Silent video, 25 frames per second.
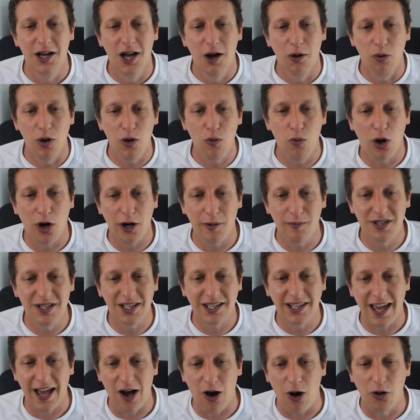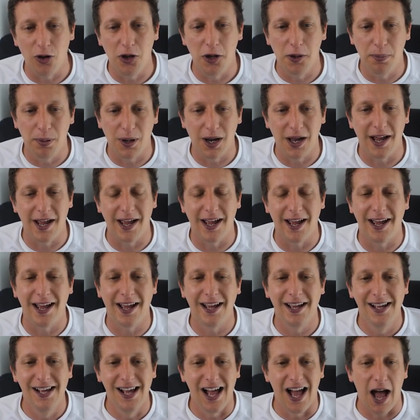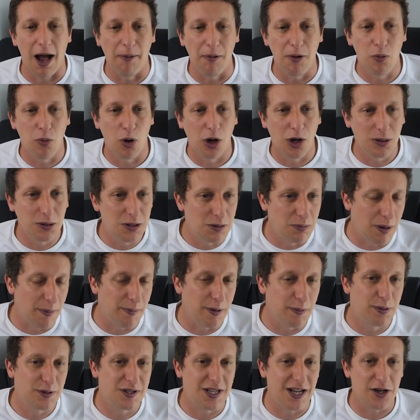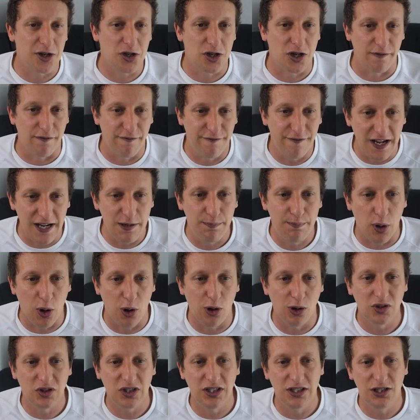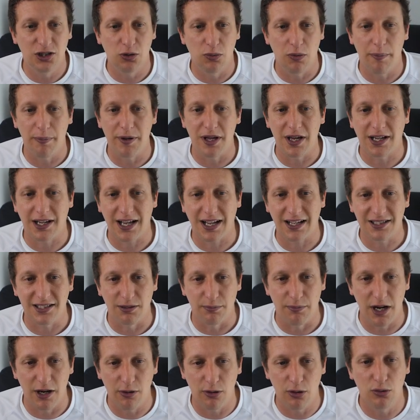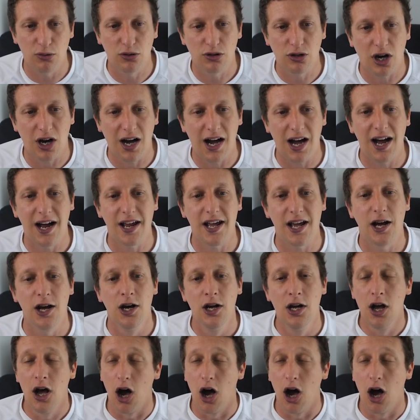We want him to get on the player and we want him to maybe potentially feed balls into maybe a Casemiro who's got higher,